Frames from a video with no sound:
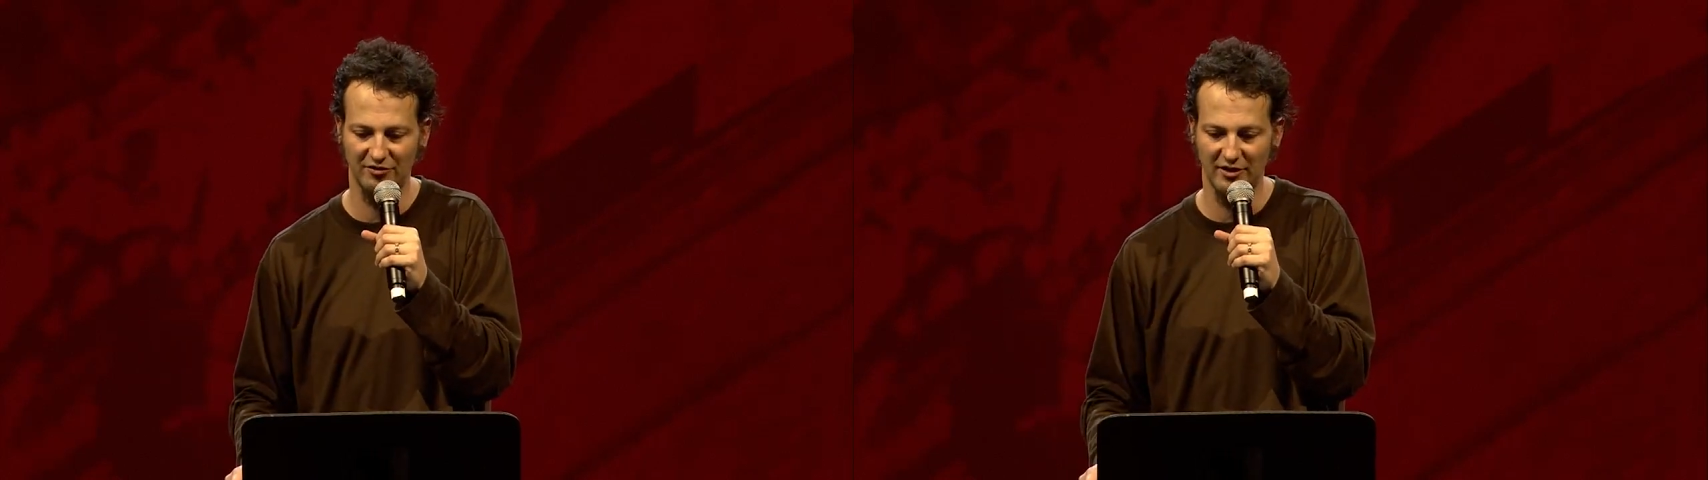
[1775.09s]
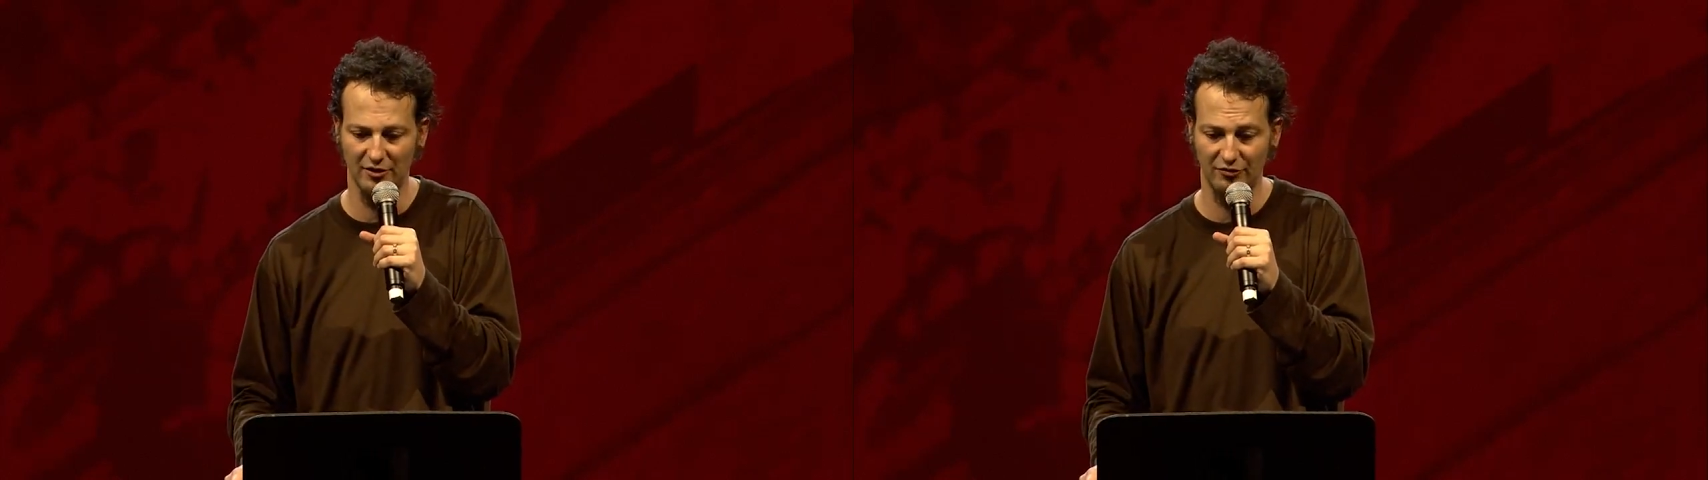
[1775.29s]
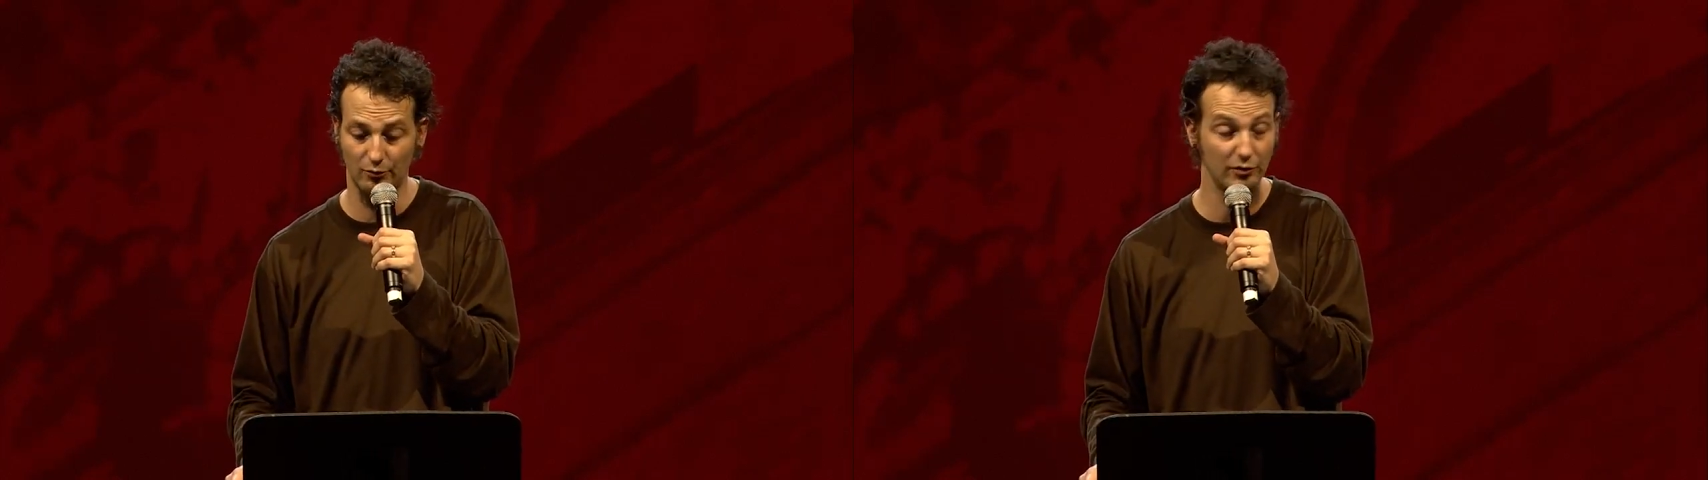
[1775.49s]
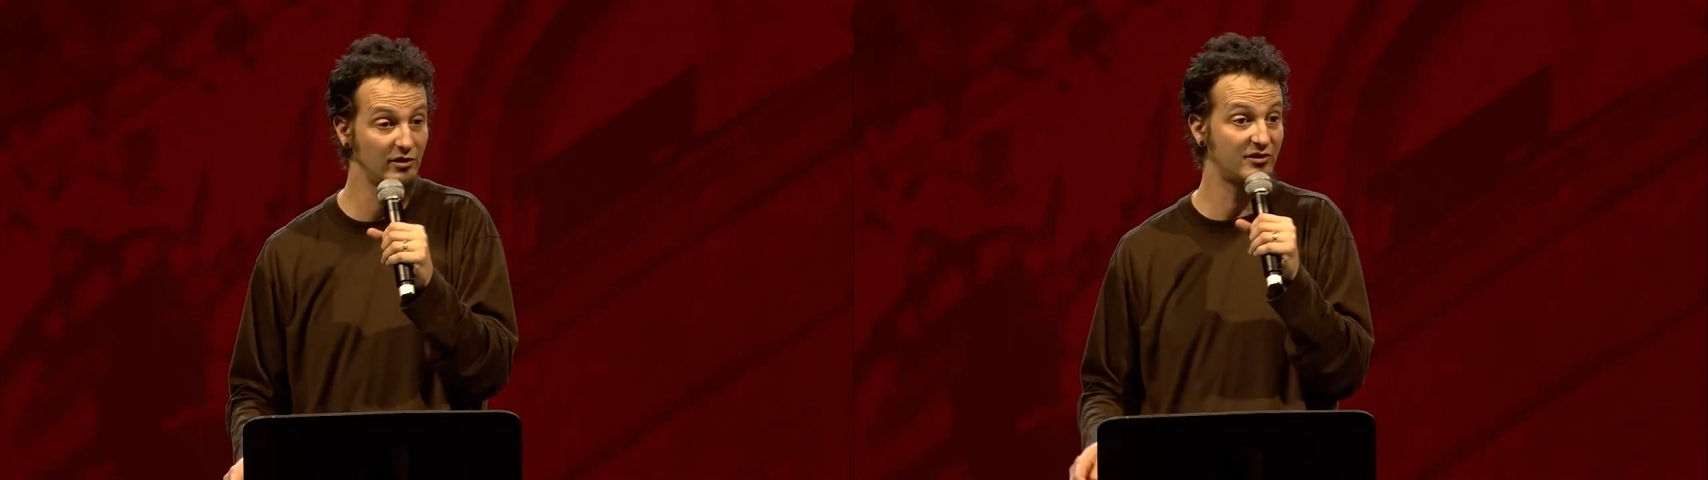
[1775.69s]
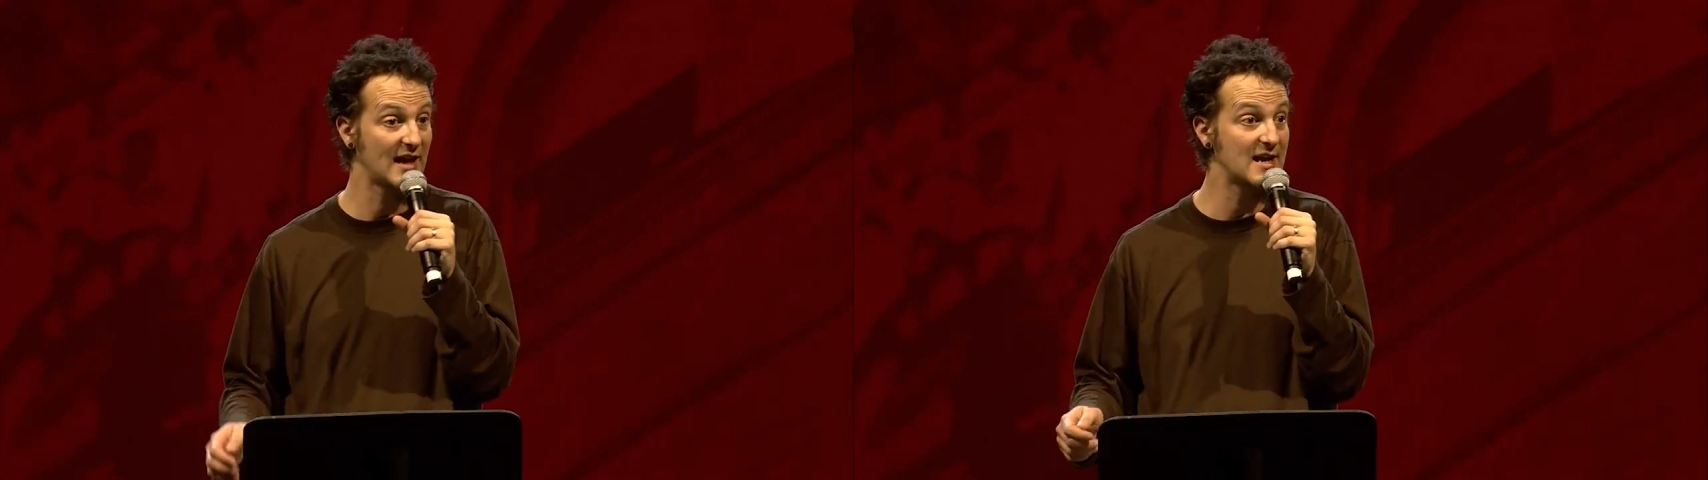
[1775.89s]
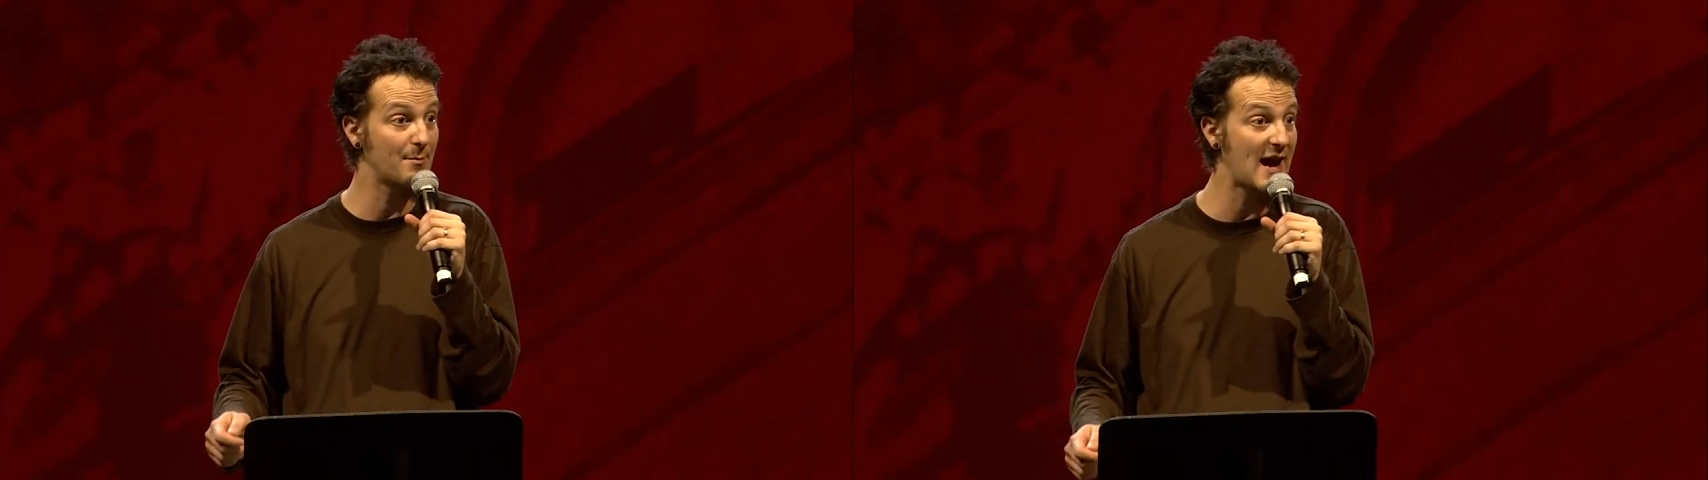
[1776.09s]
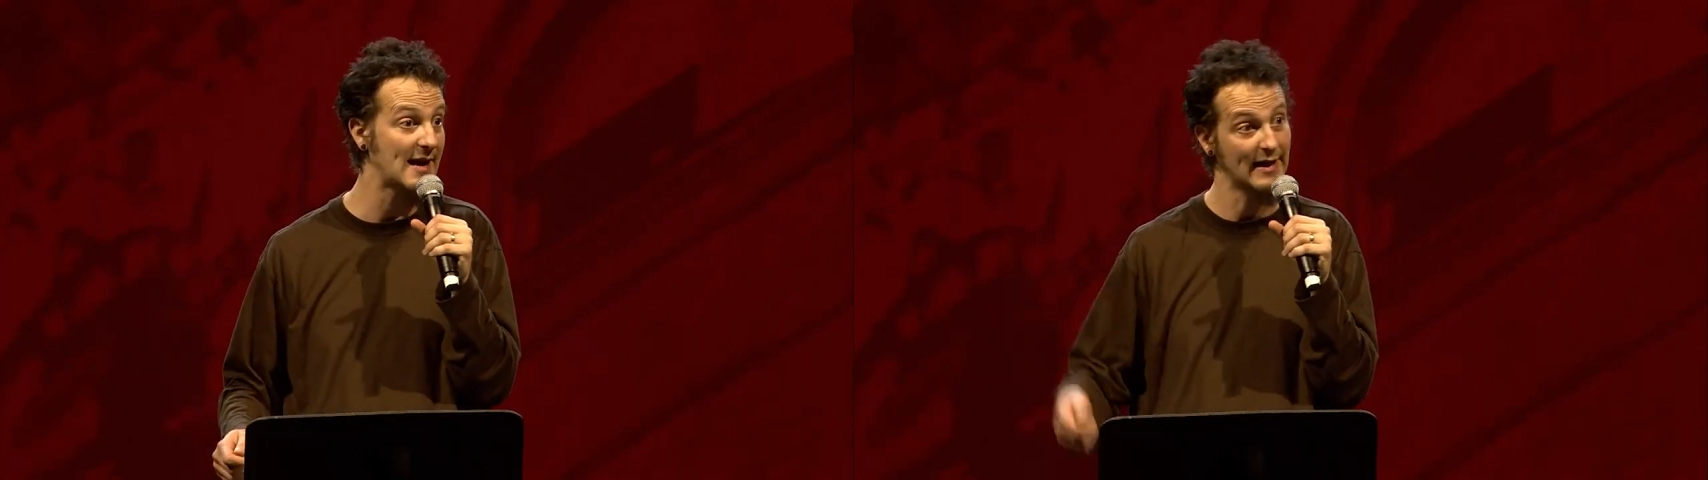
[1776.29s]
She goes, "We'll just take it back.